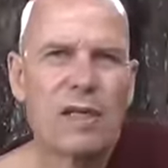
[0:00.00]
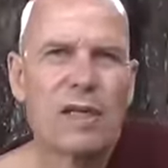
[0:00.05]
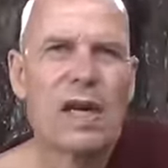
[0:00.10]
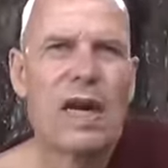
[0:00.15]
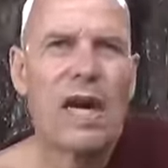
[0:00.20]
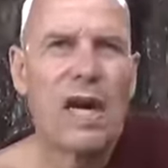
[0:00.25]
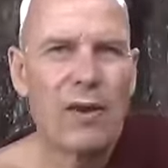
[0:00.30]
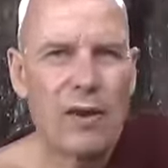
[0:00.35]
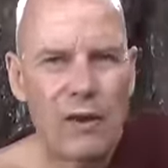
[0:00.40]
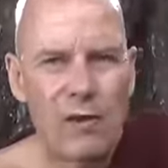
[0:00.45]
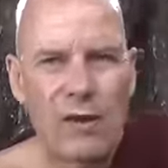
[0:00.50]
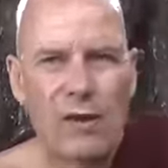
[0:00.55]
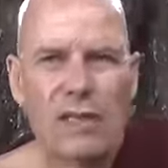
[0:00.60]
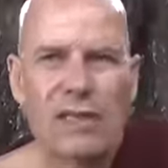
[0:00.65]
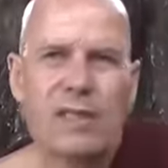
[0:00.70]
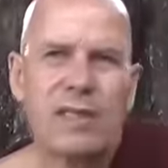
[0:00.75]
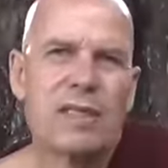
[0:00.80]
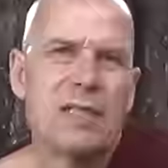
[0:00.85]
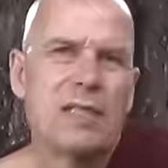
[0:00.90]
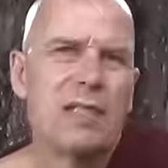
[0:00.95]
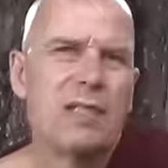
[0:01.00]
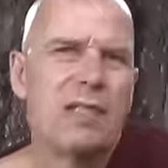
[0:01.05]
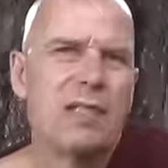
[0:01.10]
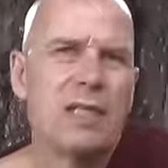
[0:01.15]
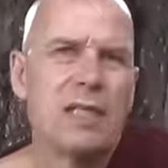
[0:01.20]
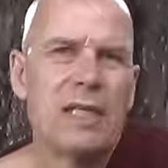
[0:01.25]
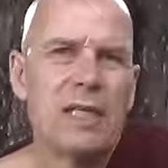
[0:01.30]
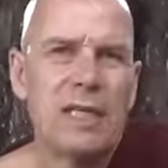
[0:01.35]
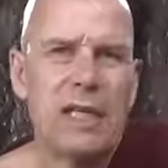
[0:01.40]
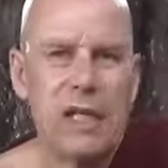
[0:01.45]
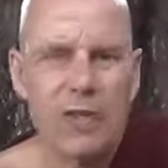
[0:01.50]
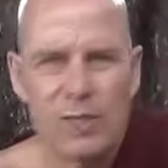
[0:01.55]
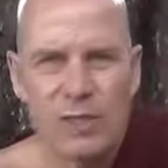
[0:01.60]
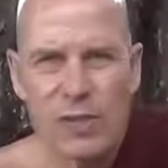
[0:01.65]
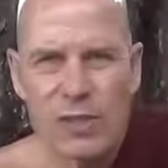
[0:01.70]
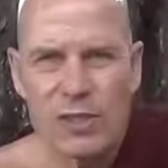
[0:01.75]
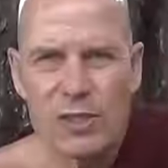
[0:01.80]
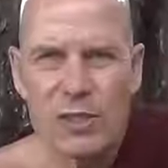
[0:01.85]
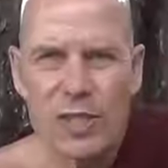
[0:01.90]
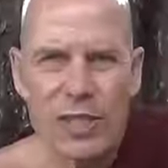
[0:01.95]
However, if
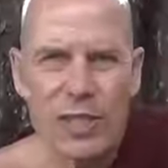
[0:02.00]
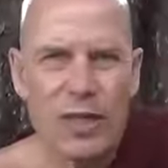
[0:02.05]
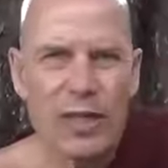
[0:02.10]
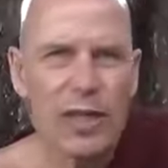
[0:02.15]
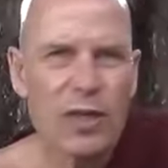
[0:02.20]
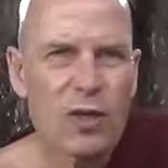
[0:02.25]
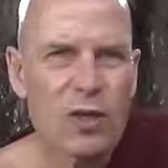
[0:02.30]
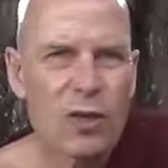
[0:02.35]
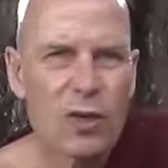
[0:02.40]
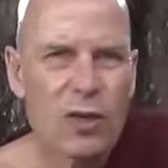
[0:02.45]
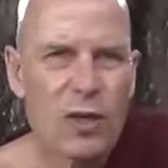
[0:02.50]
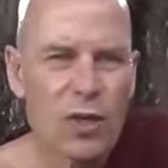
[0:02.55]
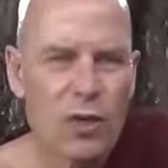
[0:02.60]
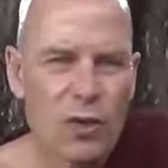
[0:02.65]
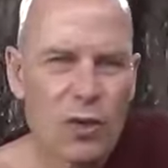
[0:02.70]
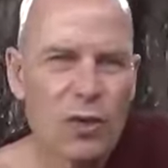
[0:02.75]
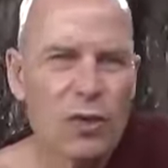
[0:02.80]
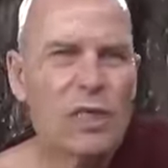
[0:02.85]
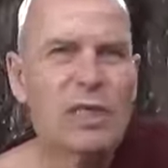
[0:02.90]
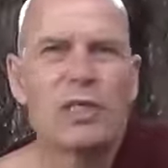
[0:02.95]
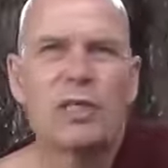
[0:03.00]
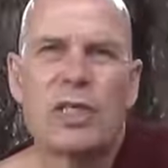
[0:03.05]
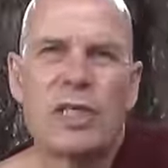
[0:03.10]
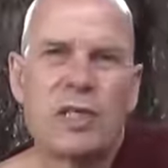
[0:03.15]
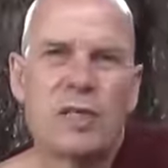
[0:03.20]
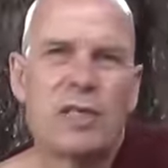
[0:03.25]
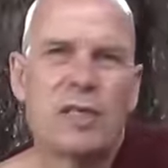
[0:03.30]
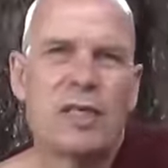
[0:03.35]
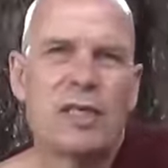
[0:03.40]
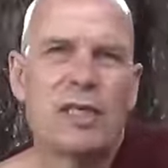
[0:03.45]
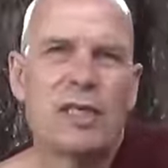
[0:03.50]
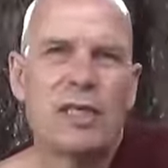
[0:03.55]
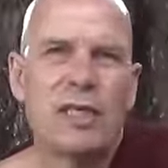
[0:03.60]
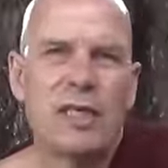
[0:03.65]
it's a good intention,